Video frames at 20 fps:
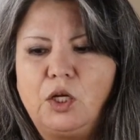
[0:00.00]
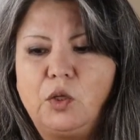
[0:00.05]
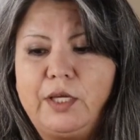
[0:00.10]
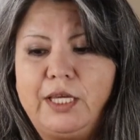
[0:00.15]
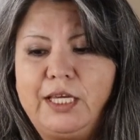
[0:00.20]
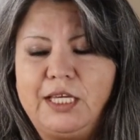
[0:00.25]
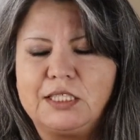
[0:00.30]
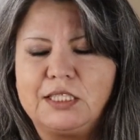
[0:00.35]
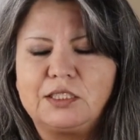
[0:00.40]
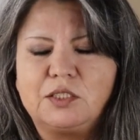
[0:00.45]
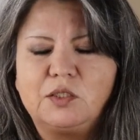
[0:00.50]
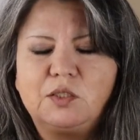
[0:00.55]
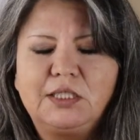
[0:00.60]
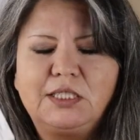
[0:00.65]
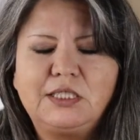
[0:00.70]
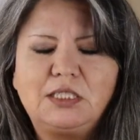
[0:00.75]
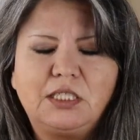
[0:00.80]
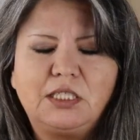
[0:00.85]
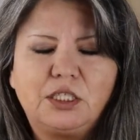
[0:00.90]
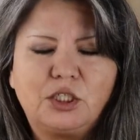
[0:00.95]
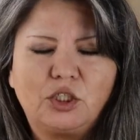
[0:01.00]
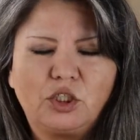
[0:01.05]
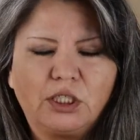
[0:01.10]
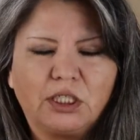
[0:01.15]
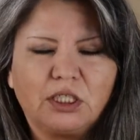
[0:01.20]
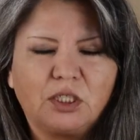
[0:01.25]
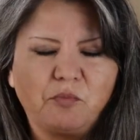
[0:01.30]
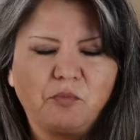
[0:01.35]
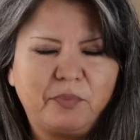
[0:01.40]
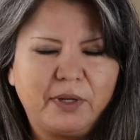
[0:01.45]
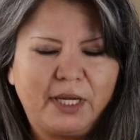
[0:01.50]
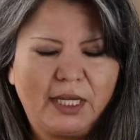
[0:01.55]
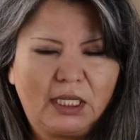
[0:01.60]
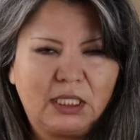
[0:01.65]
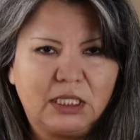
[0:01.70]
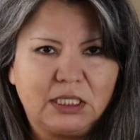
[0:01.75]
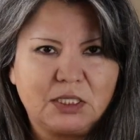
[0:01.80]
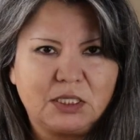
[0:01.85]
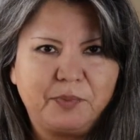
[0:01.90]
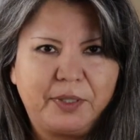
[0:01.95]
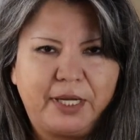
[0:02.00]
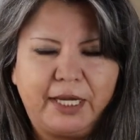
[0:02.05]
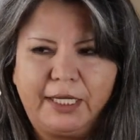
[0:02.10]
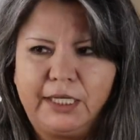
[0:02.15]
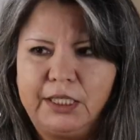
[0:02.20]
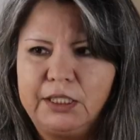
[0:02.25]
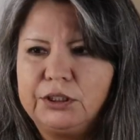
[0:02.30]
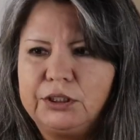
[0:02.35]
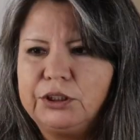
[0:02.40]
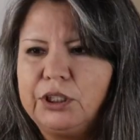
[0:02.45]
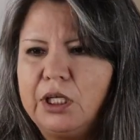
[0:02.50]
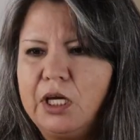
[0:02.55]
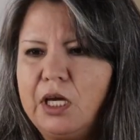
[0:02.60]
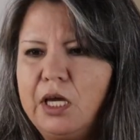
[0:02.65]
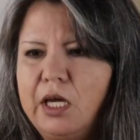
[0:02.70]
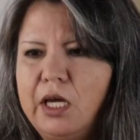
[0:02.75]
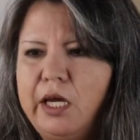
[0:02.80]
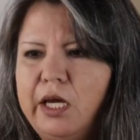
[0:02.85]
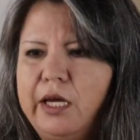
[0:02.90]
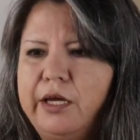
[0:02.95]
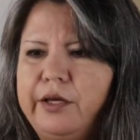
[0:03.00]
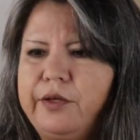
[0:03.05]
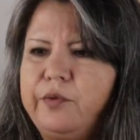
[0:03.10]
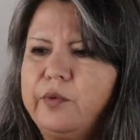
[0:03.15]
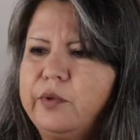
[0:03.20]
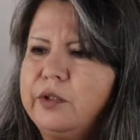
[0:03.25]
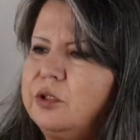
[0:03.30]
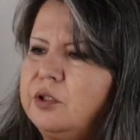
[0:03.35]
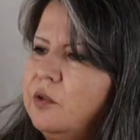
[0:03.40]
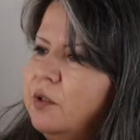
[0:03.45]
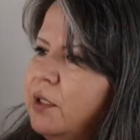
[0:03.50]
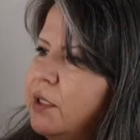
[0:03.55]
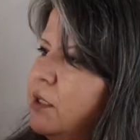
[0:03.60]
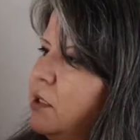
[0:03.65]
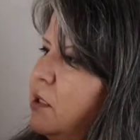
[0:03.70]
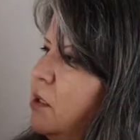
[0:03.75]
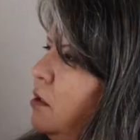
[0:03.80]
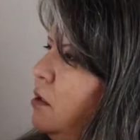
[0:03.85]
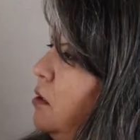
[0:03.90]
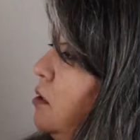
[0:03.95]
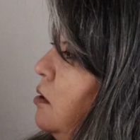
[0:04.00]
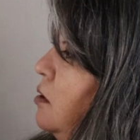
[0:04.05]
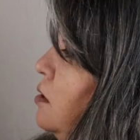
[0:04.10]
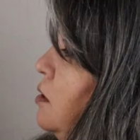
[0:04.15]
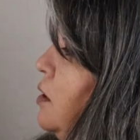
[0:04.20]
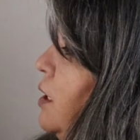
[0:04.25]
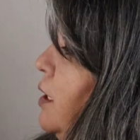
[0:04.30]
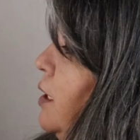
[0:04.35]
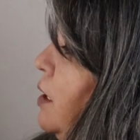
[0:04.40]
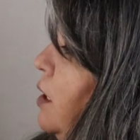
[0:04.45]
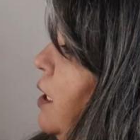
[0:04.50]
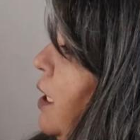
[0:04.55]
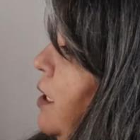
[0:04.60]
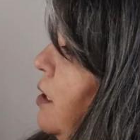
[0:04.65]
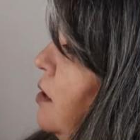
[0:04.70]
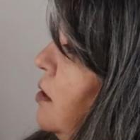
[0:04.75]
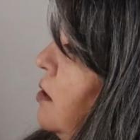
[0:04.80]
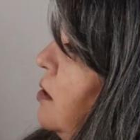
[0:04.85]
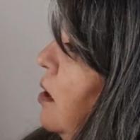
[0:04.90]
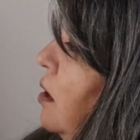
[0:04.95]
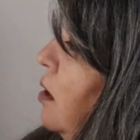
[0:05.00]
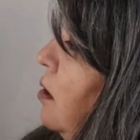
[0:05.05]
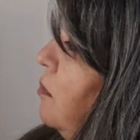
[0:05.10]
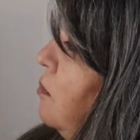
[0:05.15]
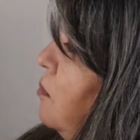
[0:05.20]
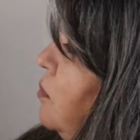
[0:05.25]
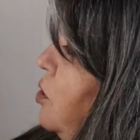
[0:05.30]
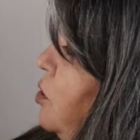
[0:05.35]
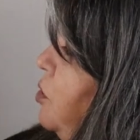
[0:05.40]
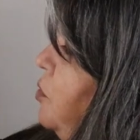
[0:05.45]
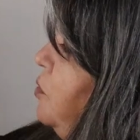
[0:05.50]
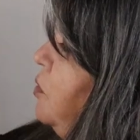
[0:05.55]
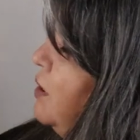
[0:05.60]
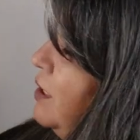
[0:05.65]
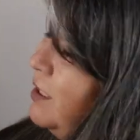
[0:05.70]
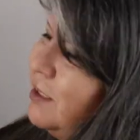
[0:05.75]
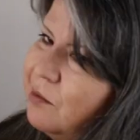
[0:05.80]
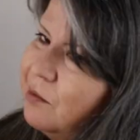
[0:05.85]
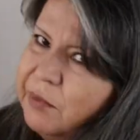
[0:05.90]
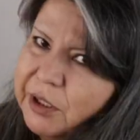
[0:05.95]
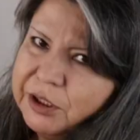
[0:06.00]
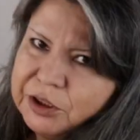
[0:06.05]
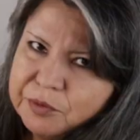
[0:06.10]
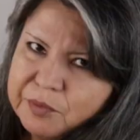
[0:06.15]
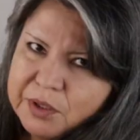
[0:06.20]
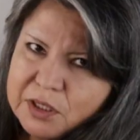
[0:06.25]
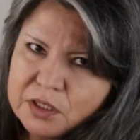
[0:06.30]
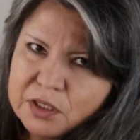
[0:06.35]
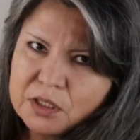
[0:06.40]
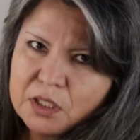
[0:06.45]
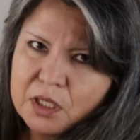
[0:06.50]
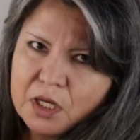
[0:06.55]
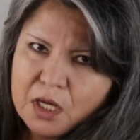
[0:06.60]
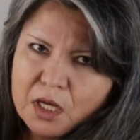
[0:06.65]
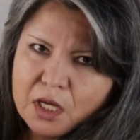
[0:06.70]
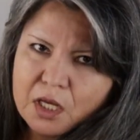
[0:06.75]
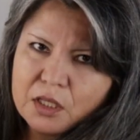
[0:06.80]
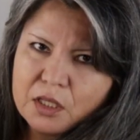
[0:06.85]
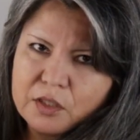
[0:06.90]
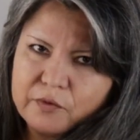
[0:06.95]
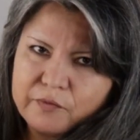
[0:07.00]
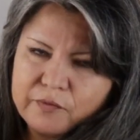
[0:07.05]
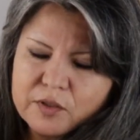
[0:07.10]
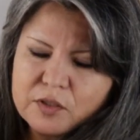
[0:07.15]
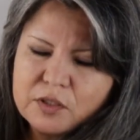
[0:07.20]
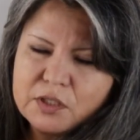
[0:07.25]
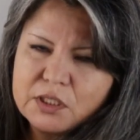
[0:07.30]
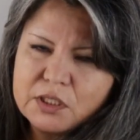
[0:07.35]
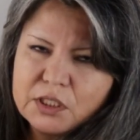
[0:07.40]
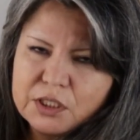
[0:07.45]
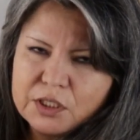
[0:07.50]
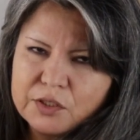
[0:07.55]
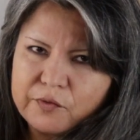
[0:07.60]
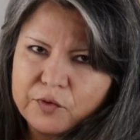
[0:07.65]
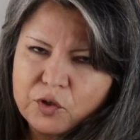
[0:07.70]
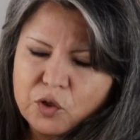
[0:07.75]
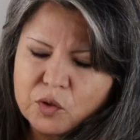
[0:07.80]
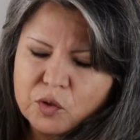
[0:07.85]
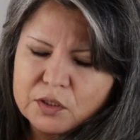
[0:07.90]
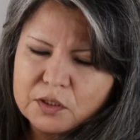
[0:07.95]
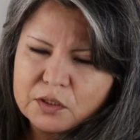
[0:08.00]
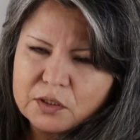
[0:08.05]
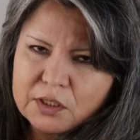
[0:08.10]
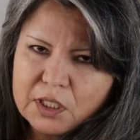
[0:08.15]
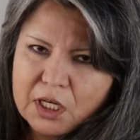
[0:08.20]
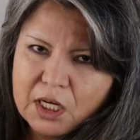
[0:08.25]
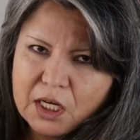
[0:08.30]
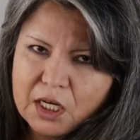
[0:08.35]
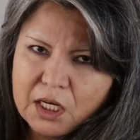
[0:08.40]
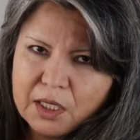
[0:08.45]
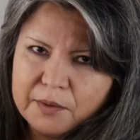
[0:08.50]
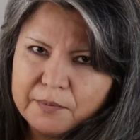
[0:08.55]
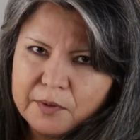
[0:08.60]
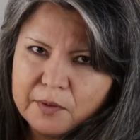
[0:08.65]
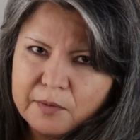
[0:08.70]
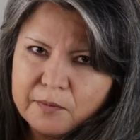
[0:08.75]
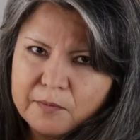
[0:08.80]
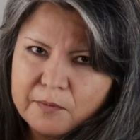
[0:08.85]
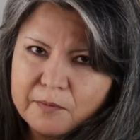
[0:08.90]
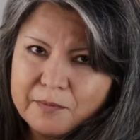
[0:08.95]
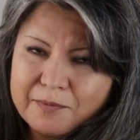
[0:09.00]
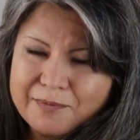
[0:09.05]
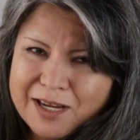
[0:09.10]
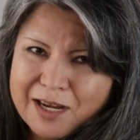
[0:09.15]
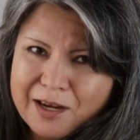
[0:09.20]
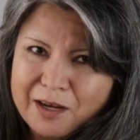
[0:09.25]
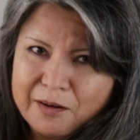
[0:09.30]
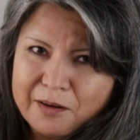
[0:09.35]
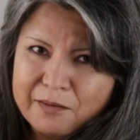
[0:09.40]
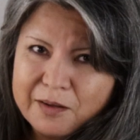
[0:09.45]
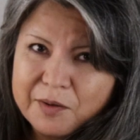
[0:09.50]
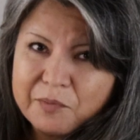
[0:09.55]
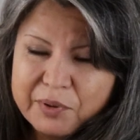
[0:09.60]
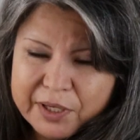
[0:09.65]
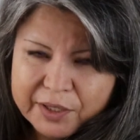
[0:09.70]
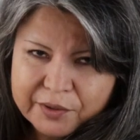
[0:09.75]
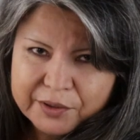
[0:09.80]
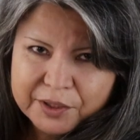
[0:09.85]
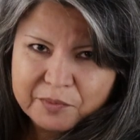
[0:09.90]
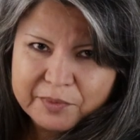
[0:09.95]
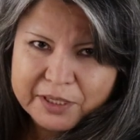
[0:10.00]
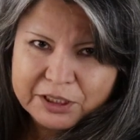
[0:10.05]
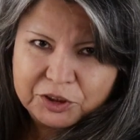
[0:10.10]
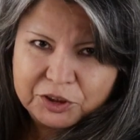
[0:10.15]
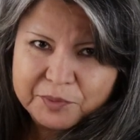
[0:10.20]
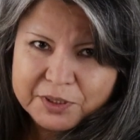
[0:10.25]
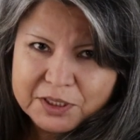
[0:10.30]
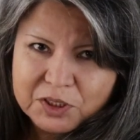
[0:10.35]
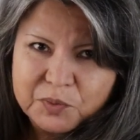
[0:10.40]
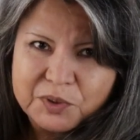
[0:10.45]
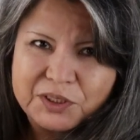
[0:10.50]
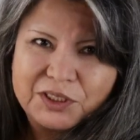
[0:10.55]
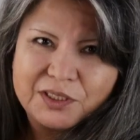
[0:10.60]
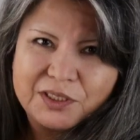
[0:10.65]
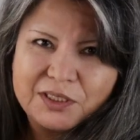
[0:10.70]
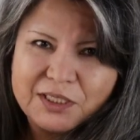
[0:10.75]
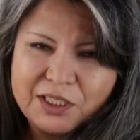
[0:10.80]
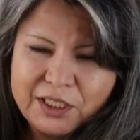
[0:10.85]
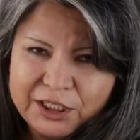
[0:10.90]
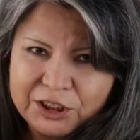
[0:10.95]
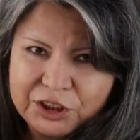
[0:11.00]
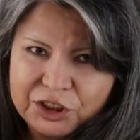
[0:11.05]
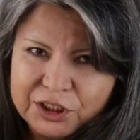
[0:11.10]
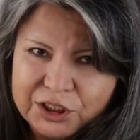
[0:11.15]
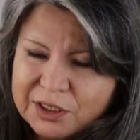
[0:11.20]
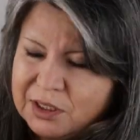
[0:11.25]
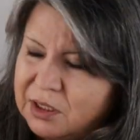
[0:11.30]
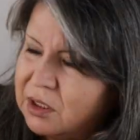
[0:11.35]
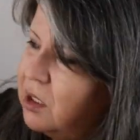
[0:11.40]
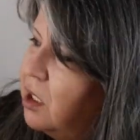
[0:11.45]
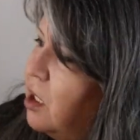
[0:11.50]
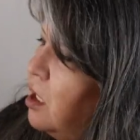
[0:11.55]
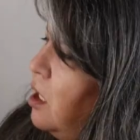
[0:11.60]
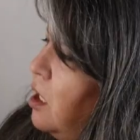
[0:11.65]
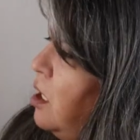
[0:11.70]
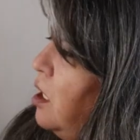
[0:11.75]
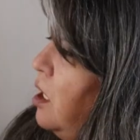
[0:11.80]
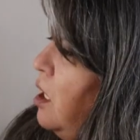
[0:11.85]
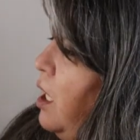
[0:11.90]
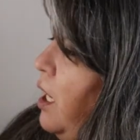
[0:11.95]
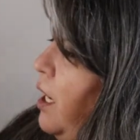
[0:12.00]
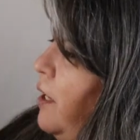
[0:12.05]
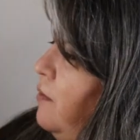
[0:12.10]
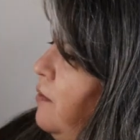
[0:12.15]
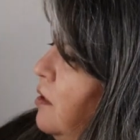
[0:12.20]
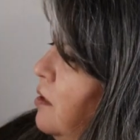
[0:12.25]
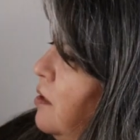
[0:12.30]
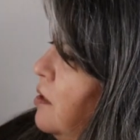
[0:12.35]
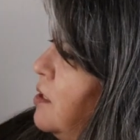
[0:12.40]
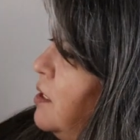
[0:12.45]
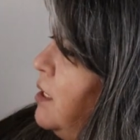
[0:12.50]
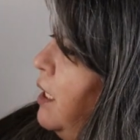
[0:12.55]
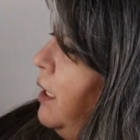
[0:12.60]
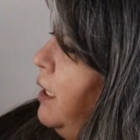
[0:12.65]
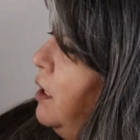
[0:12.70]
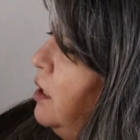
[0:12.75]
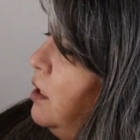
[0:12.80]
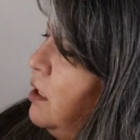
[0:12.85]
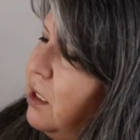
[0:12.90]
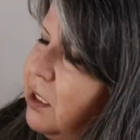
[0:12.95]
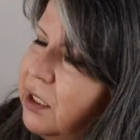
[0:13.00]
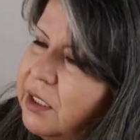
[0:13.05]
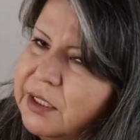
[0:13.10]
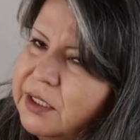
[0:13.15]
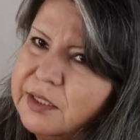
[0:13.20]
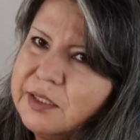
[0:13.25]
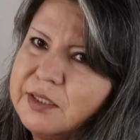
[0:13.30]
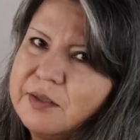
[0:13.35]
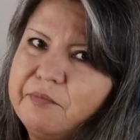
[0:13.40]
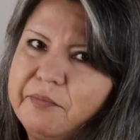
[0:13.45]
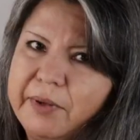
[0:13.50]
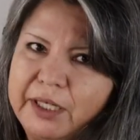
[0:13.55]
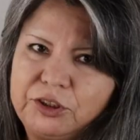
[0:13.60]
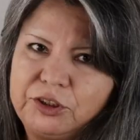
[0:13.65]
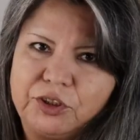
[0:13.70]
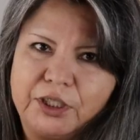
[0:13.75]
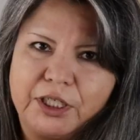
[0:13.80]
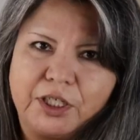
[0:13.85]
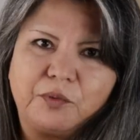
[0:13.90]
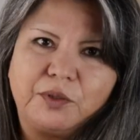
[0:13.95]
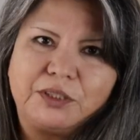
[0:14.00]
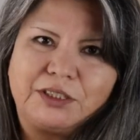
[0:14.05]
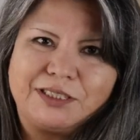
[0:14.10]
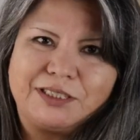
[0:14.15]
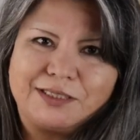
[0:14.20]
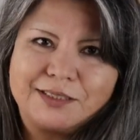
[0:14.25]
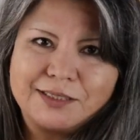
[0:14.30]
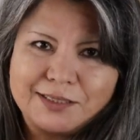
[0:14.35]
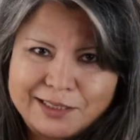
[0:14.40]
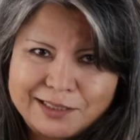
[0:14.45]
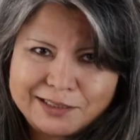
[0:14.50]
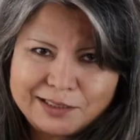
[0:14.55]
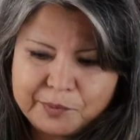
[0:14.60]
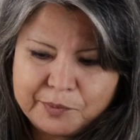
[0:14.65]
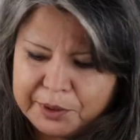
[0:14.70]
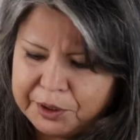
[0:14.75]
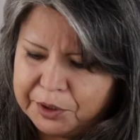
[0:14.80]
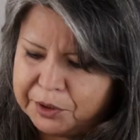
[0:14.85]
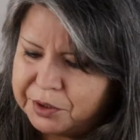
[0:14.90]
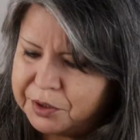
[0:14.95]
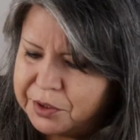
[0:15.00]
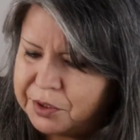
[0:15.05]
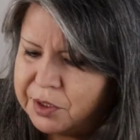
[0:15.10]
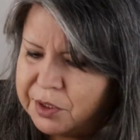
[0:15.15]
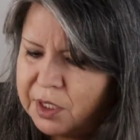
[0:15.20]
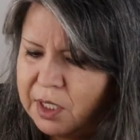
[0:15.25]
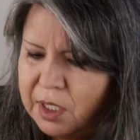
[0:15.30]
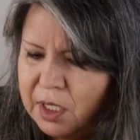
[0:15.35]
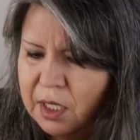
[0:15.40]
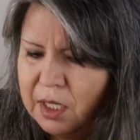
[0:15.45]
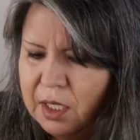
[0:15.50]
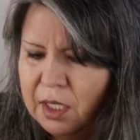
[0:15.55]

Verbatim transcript: Okay, so let's take a look at the back of this package. And you will notice that it has um, two sets of measurements. The first is, of course, uh, uh, imperial measurements, which is inches. And then the second is metric, which is centimeters.